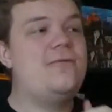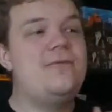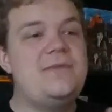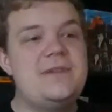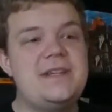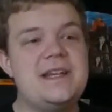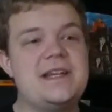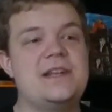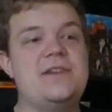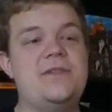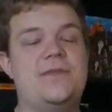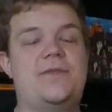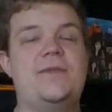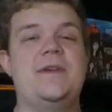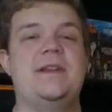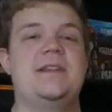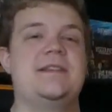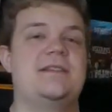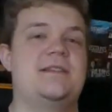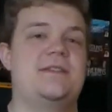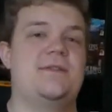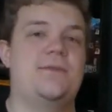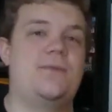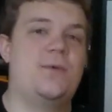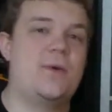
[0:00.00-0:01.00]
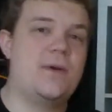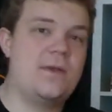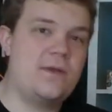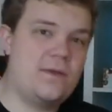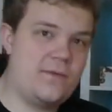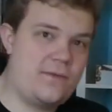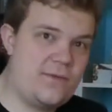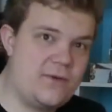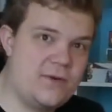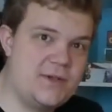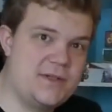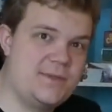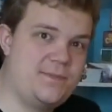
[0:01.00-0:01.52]
genuinely think this is one of
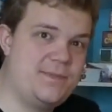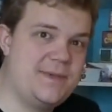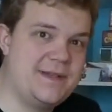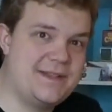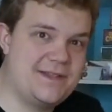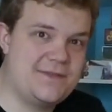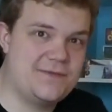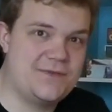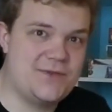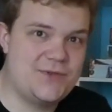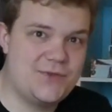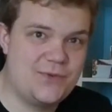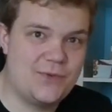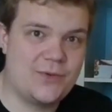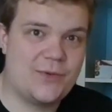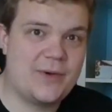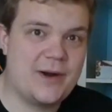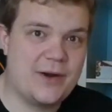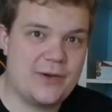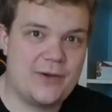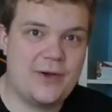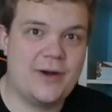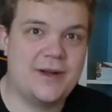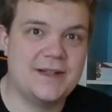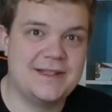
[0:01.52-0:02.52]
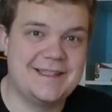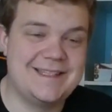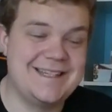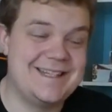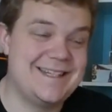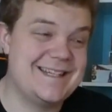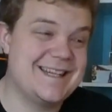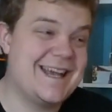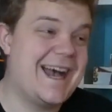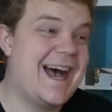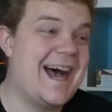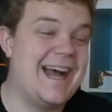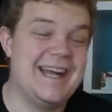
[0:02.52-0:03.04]
the first bits of Zooloretto
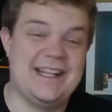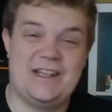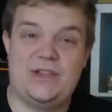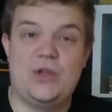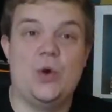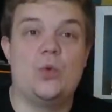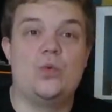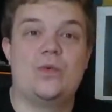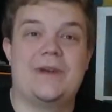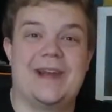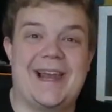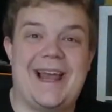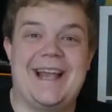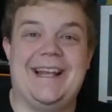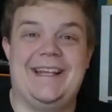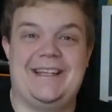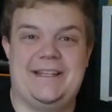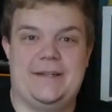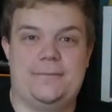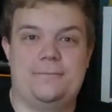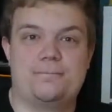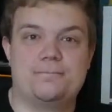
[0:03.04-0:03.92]
content I don't like.